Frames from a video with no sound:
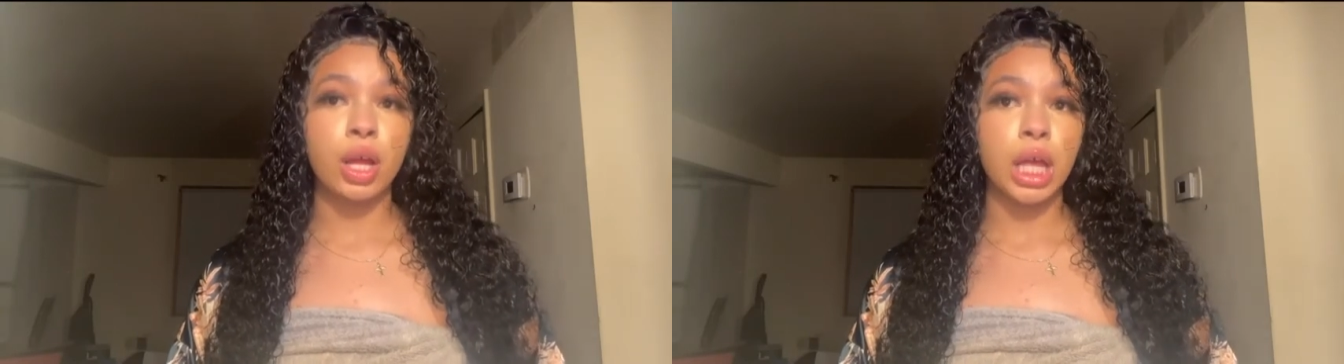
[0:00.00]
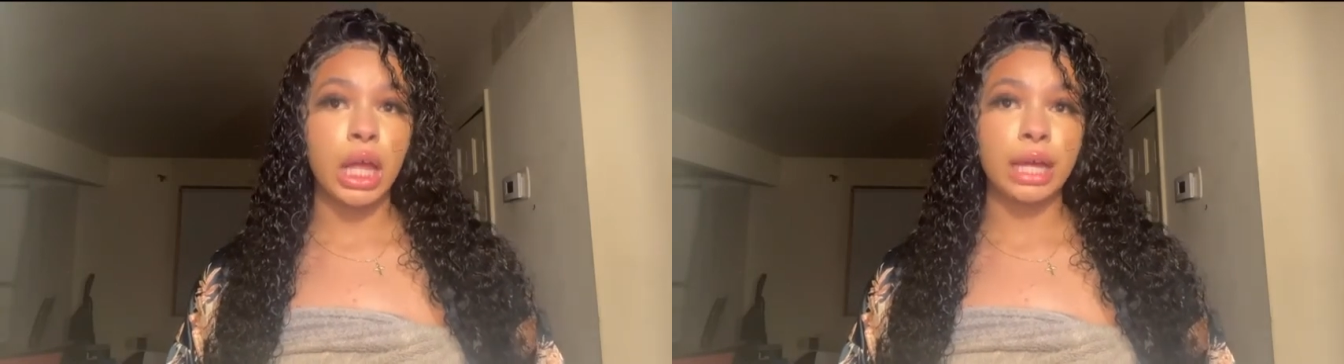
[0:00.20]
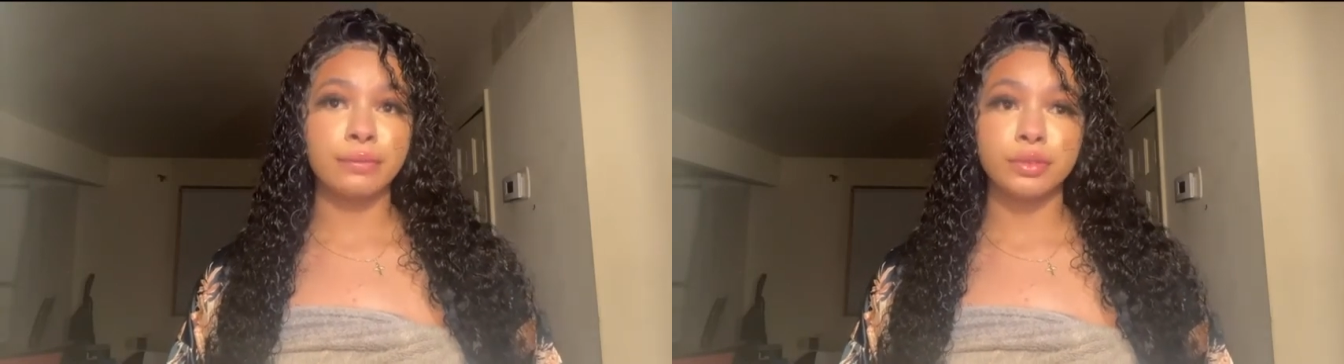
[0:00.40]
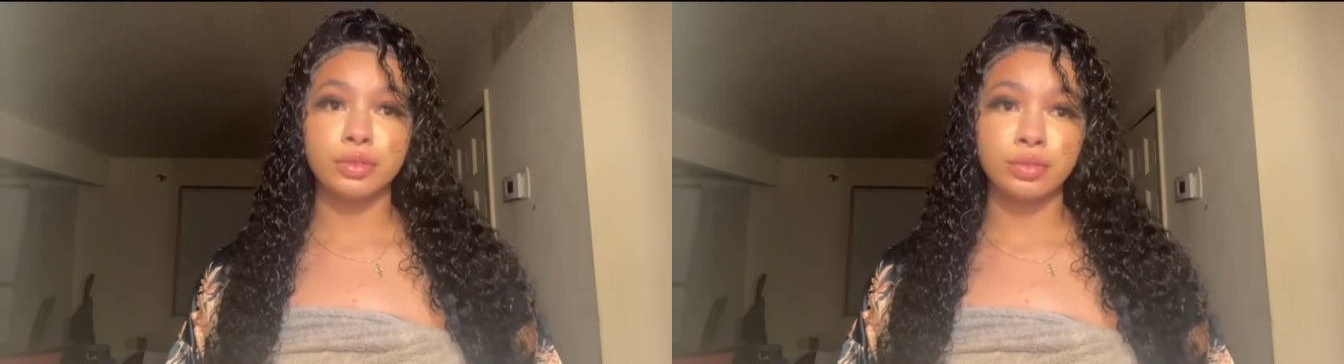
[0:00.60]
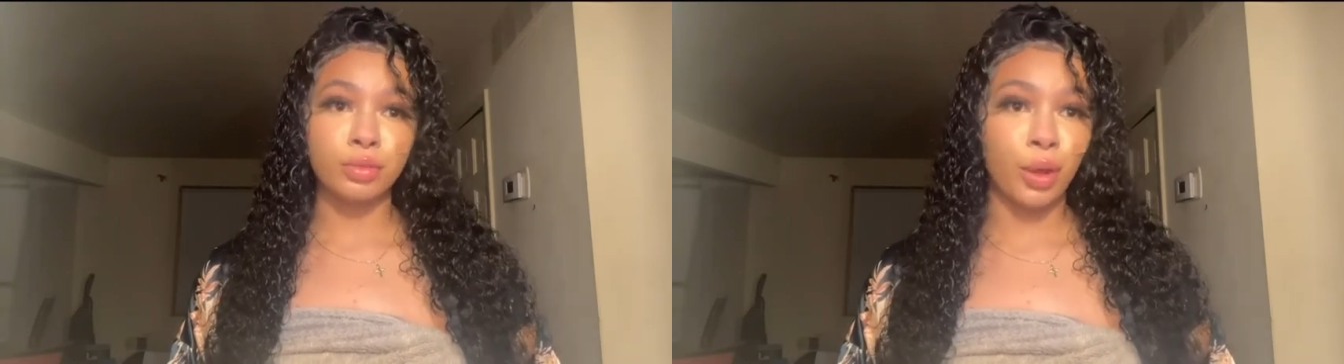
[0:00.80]
after
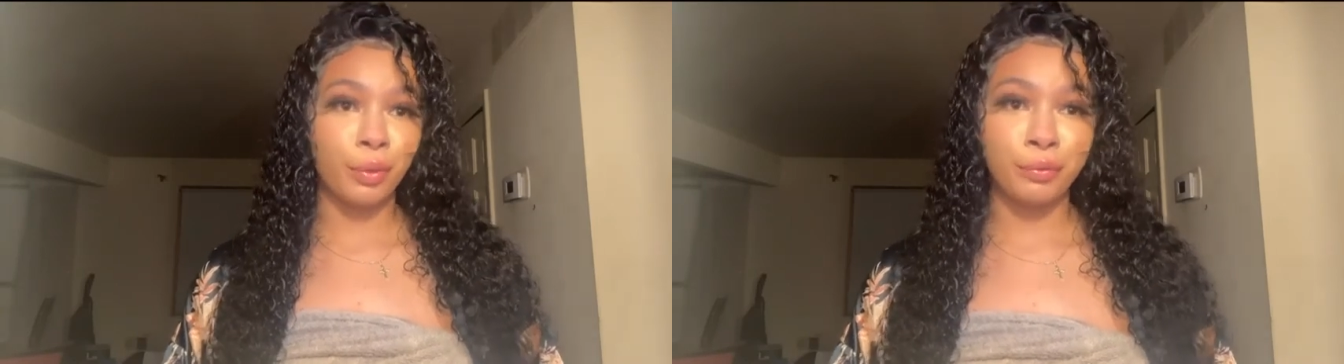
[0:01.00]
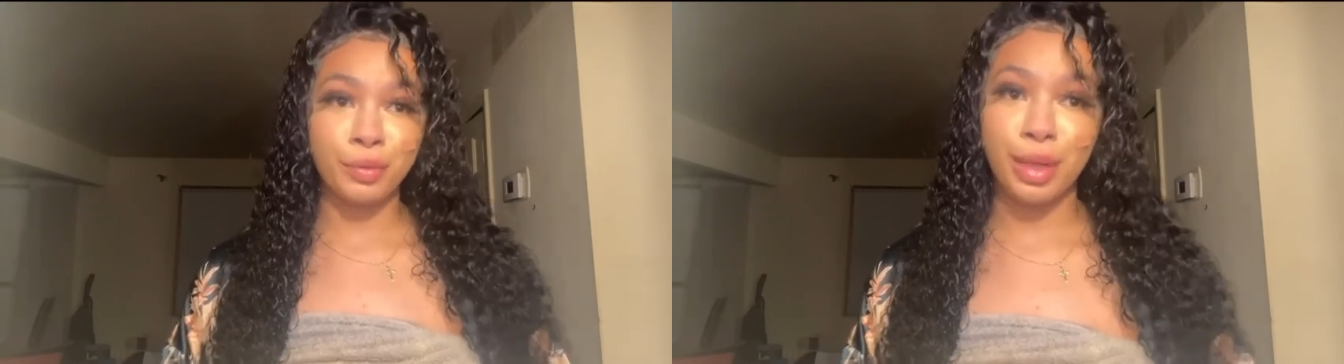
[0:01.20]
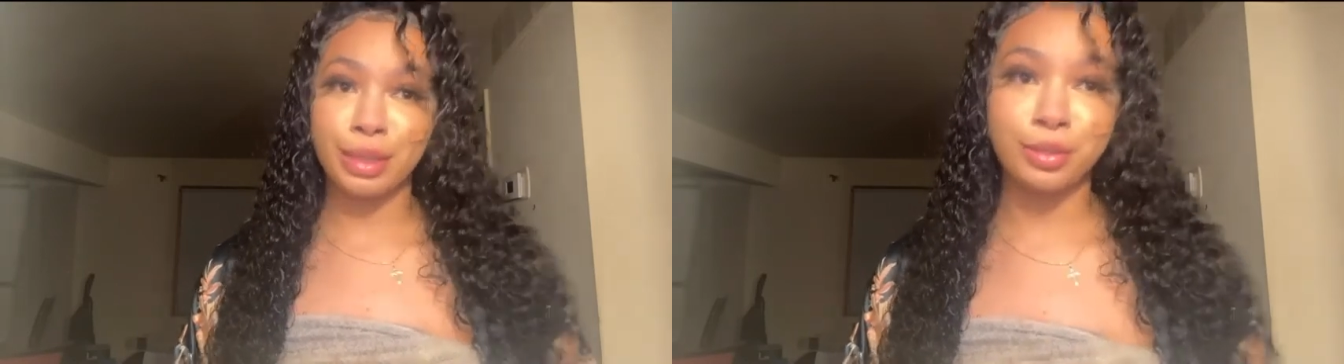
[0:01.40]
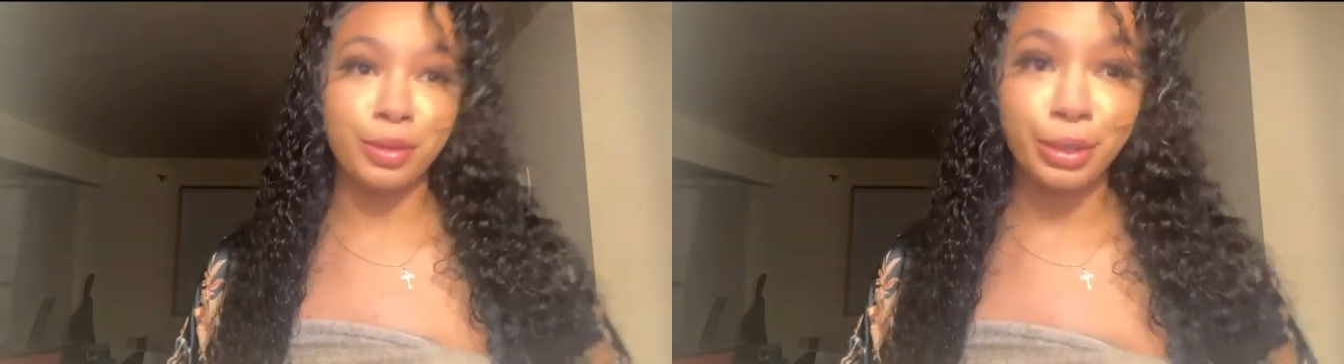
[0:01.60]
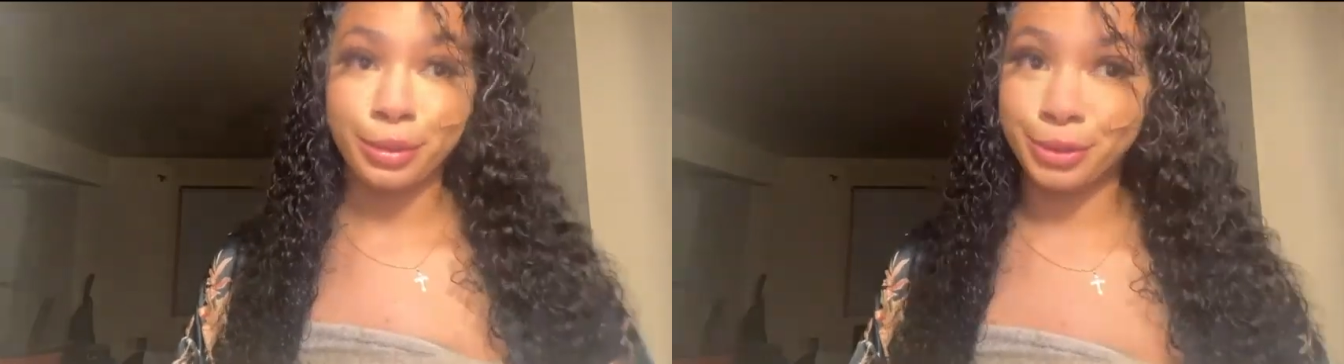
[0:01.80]
you know you got a little
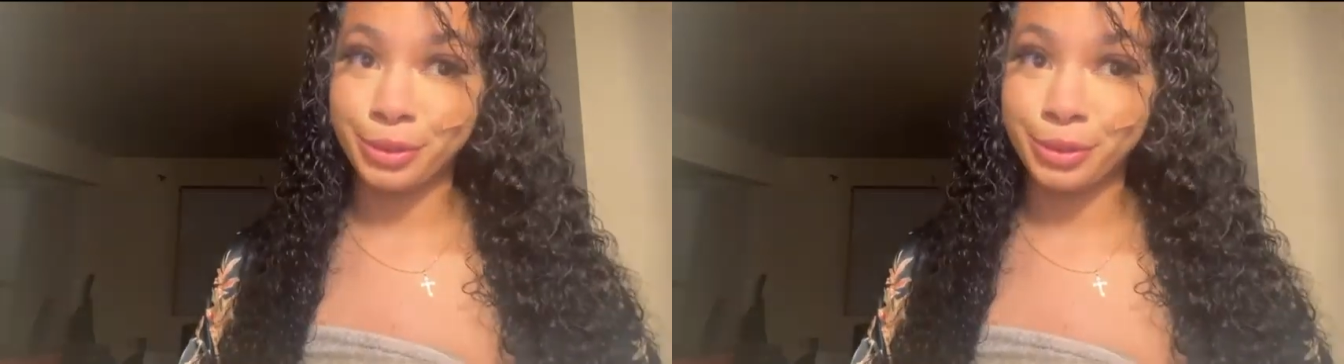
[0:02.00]
hair on